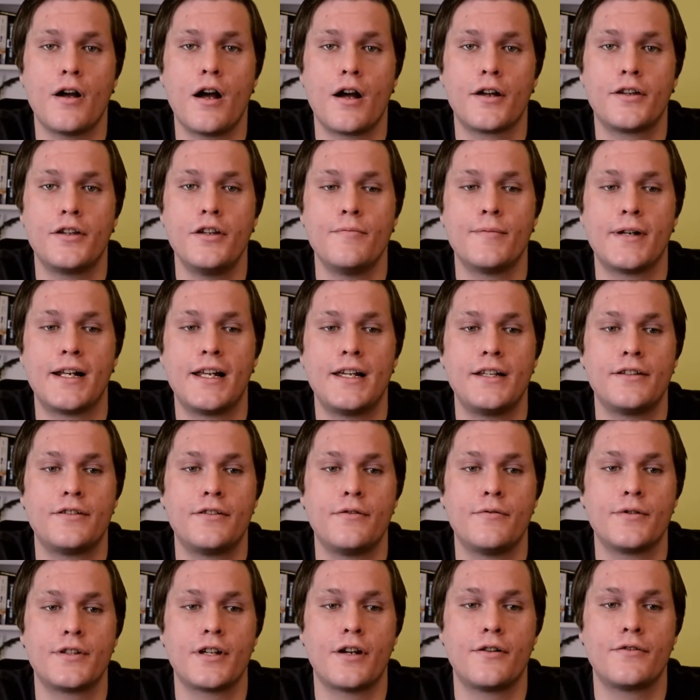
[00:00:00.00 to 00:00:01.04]
accumulate
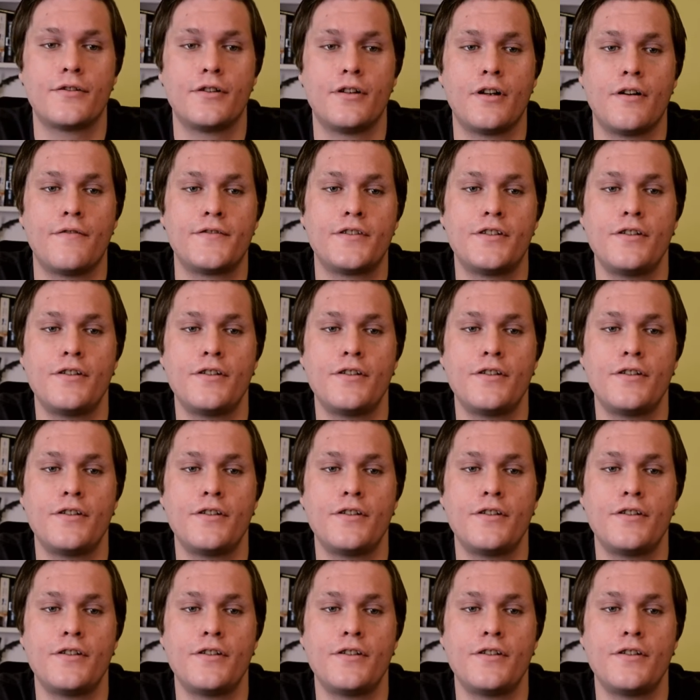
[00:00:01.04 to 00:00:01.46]
to a total of